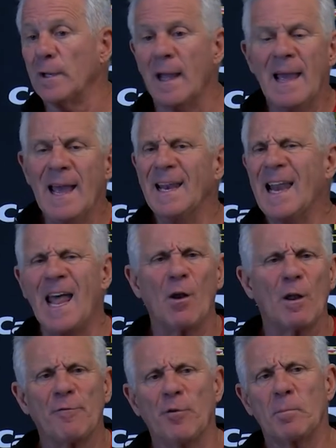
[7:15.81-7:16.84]
And not
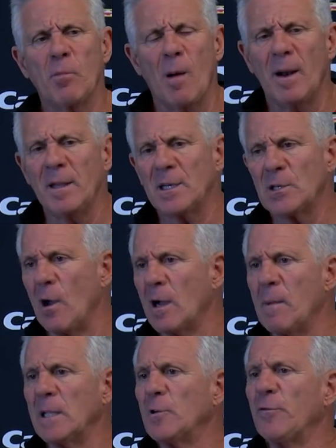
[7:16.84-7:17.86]
only football, but you talk
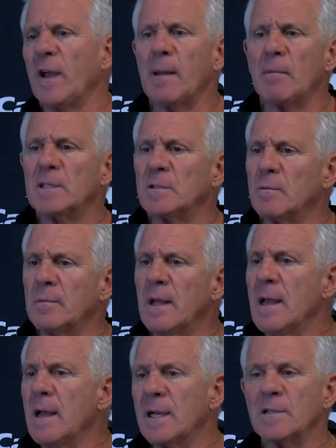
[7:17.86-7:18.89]
about their families, and
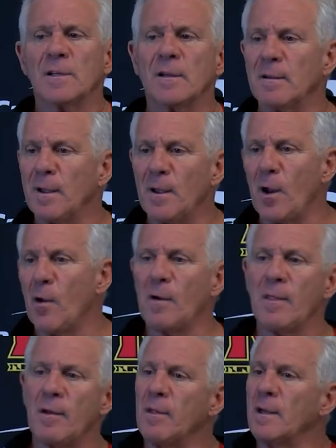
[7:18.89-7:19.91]
because,
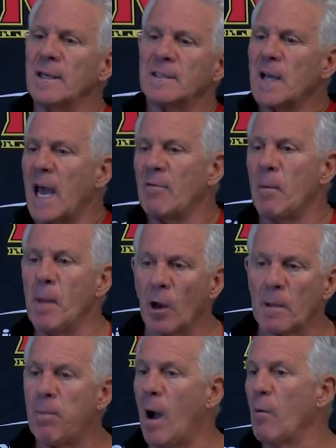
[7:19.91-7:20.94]
it's kind of a
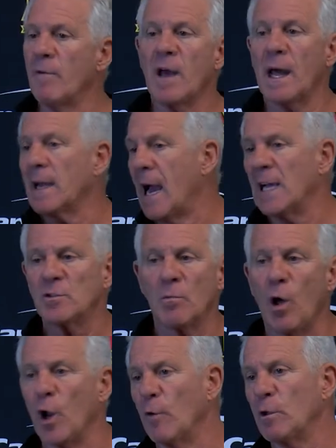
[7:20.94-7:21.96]
melting pot. We've got guys from
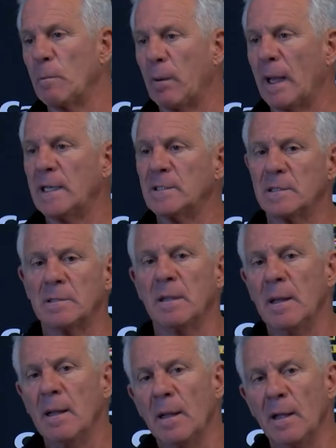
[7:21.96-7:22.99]
all over the place,
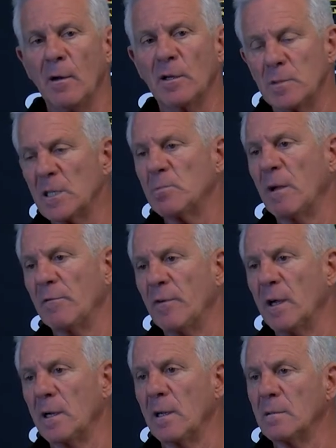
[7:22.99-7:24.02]
and, it's been
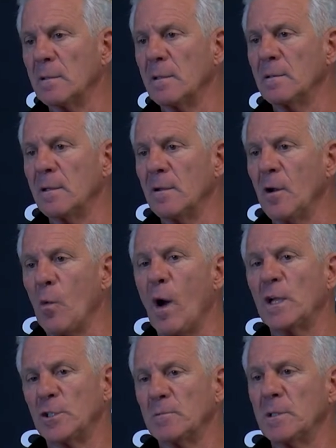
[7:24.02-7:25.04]
fun to
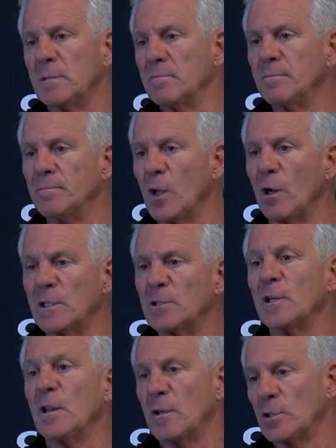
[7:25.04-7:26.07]
watch them and
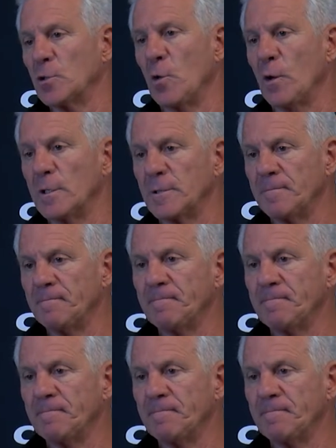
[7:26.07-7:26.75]
listen to their stories.